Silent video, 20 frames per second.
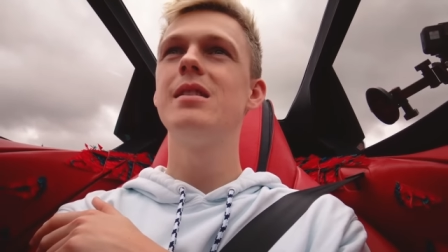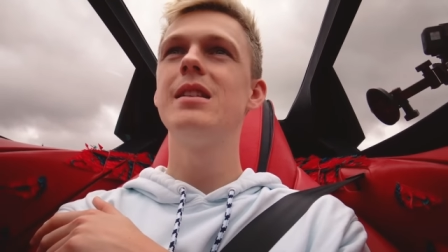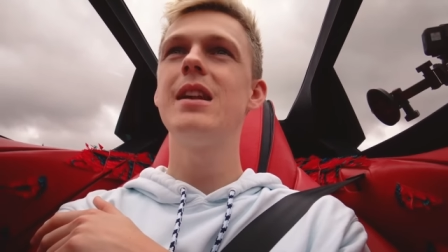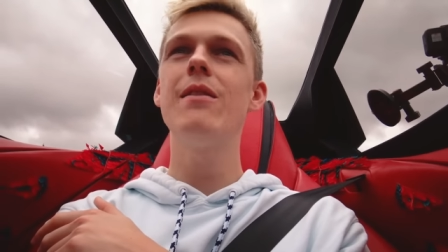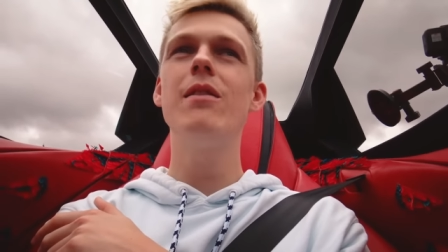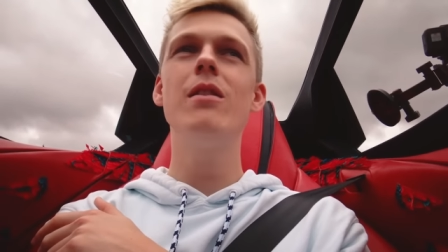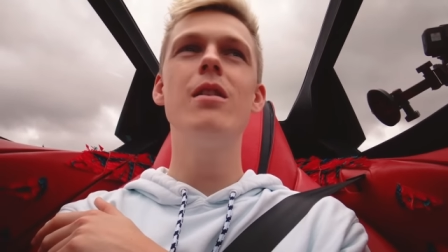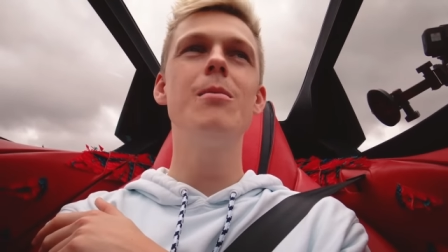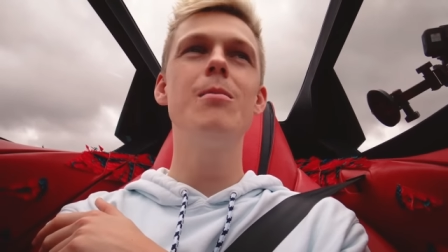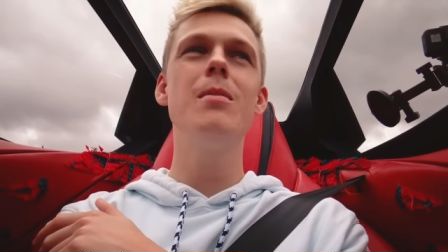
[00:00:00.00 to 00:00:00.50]

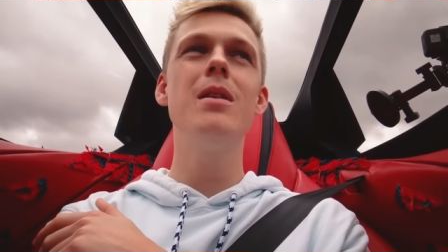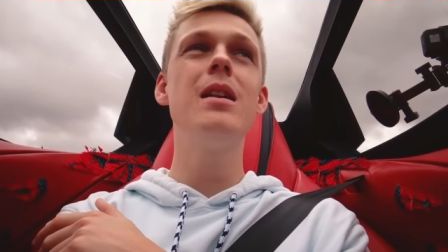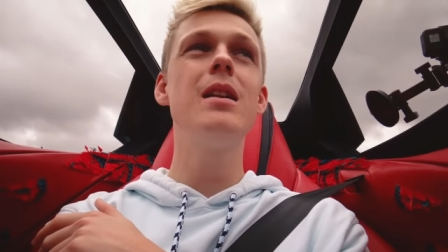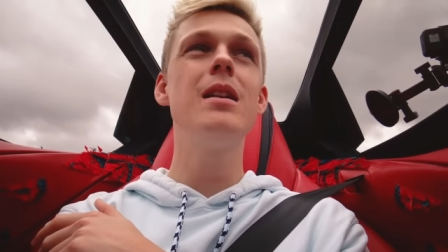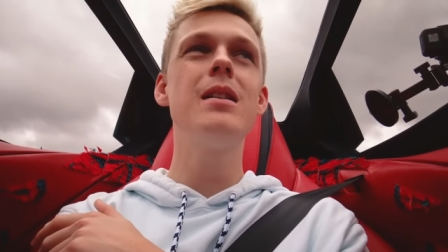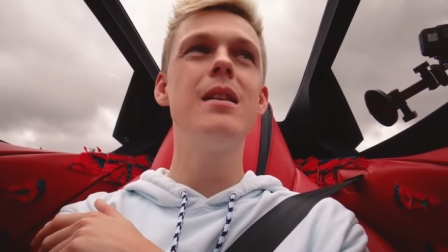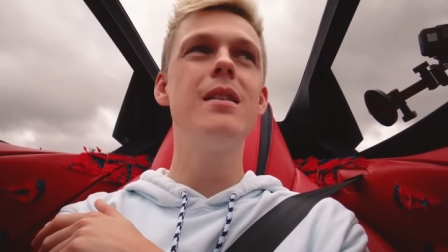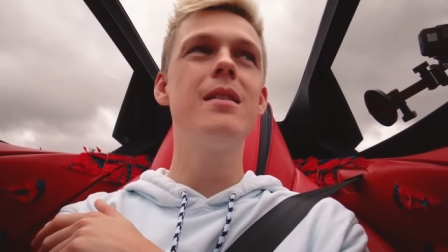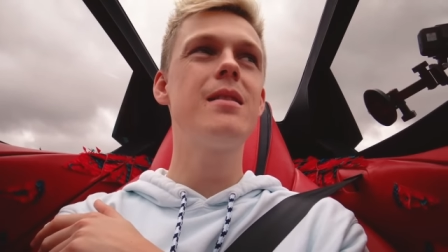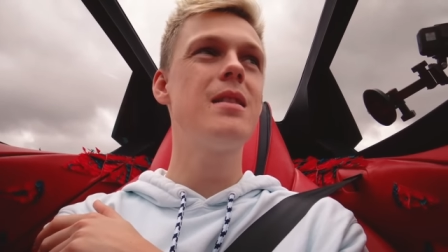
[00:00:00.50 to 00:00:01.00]
Never in a
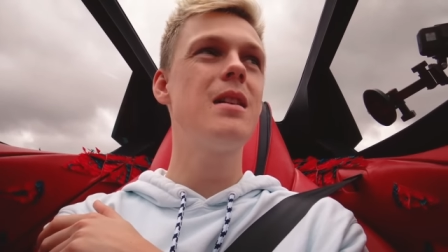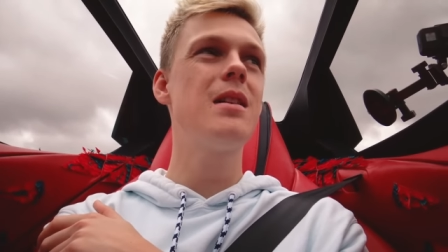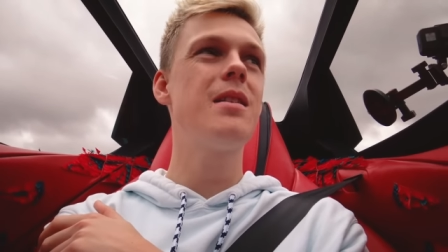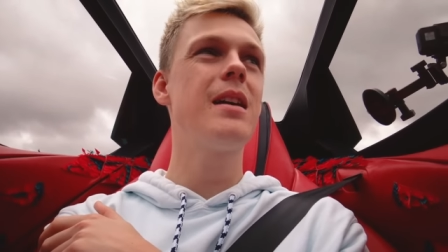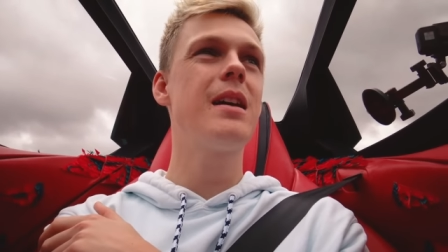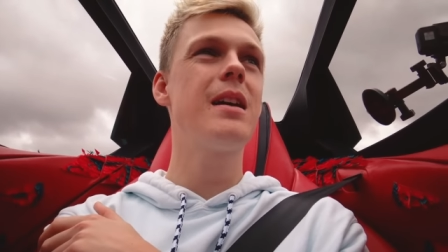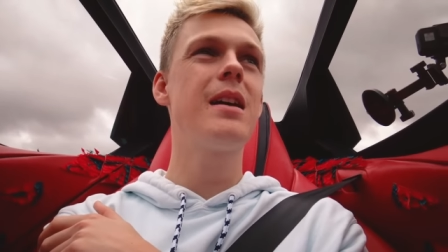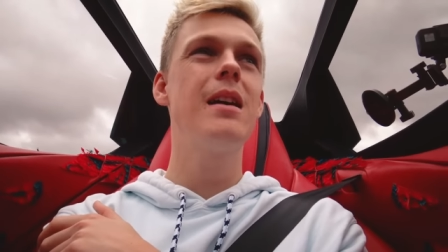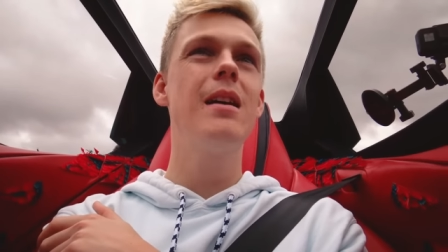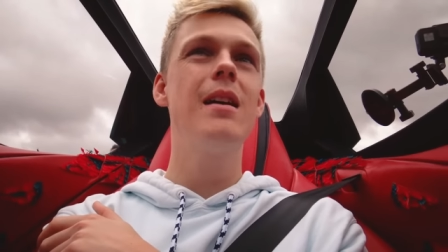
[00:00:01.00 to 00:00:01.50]
million years did I
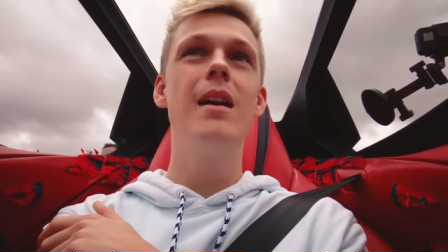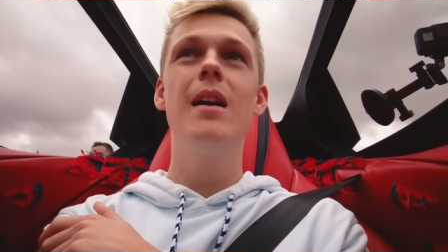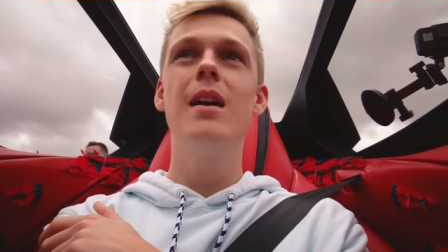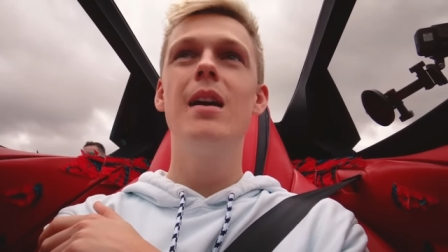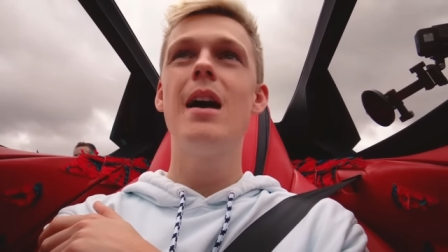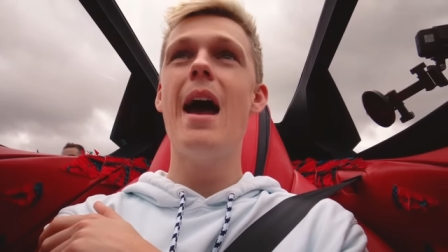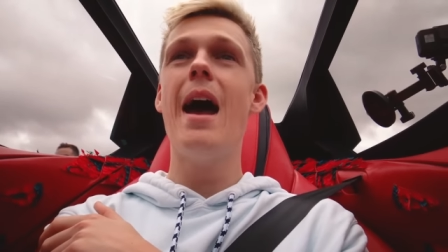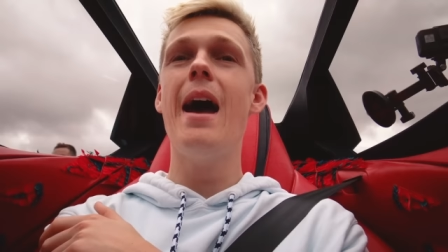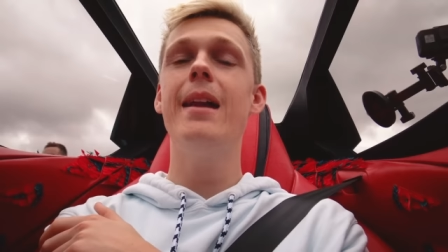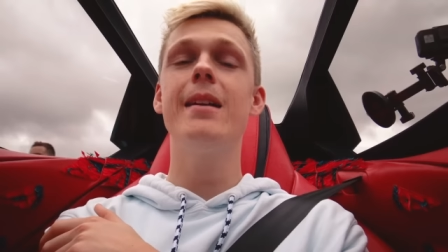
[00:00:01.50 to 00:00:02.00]
think
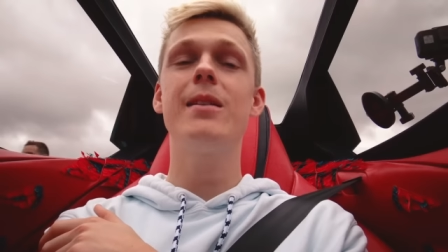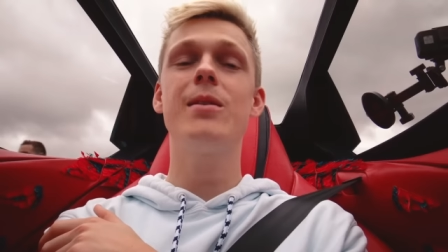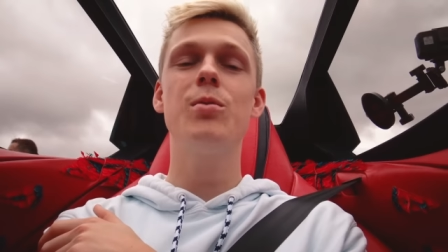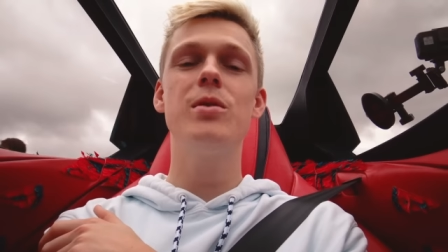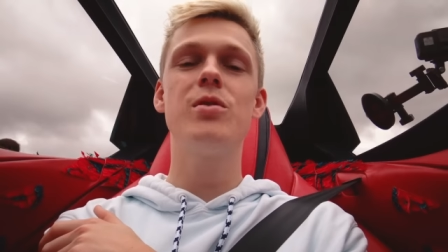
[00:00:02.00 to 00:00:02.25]
Alex